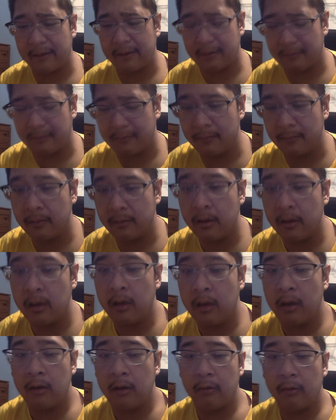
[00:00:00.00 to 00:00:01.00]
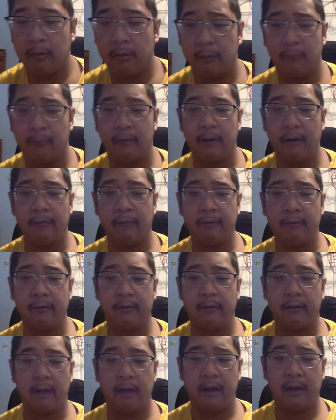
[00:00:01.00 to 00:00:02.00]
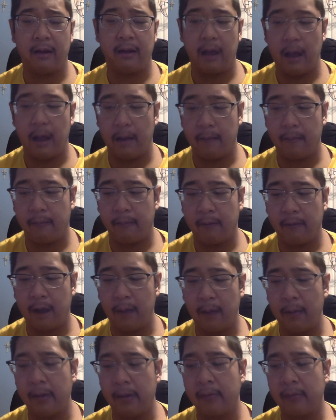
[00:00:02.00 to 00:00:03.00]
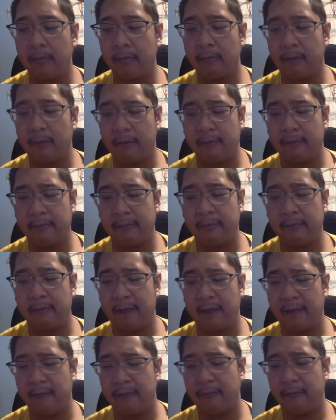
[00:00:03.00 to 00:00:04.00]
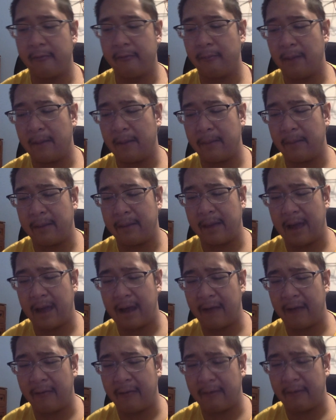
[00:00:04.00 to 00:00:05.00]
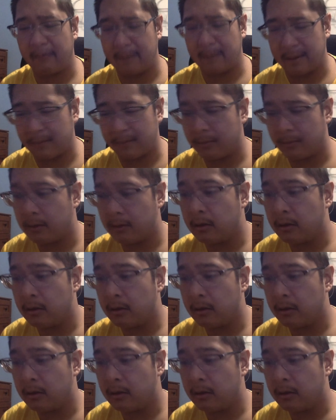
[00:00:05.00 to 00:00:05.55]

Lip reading: you some questions and common questions and answers you might be asking me